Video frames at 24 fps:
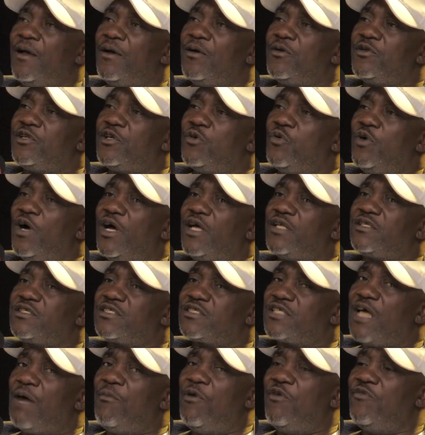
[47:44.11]
There were
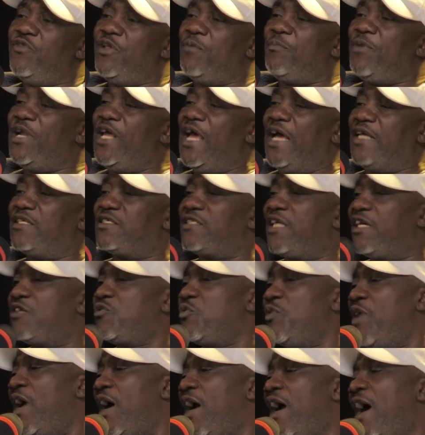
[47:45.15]
some of the players that
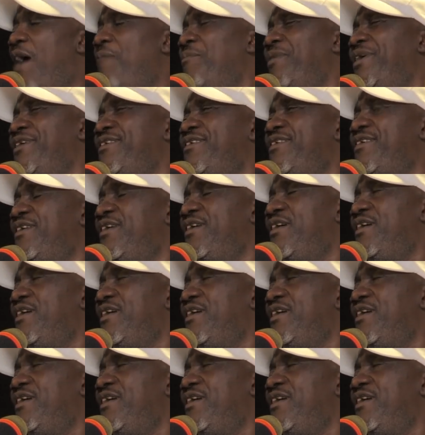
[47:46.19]
were coming